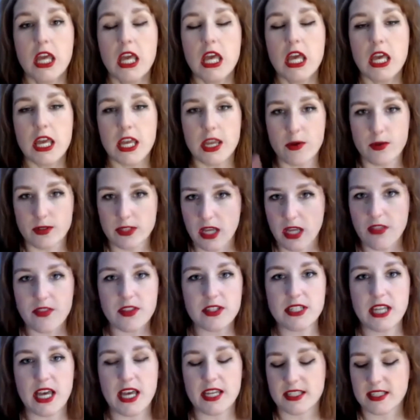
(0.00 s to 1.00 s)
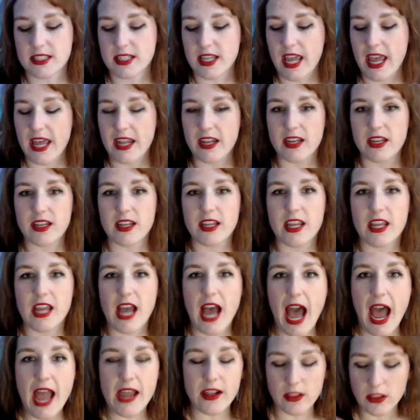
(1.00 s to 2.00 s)
It was on the desk and
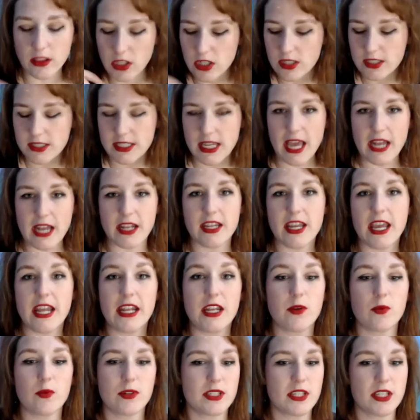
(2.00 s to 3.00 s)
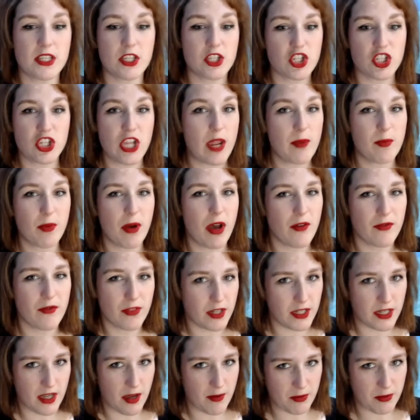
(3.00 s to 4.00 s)
I looked at it and it was in the shape of
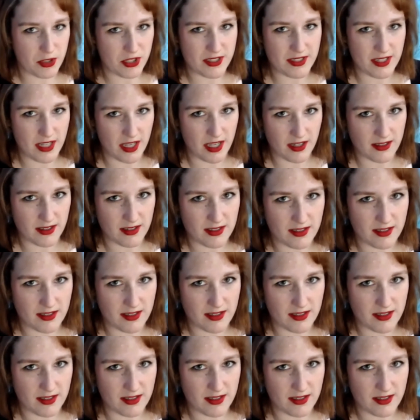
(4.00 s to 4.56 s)
the number 6.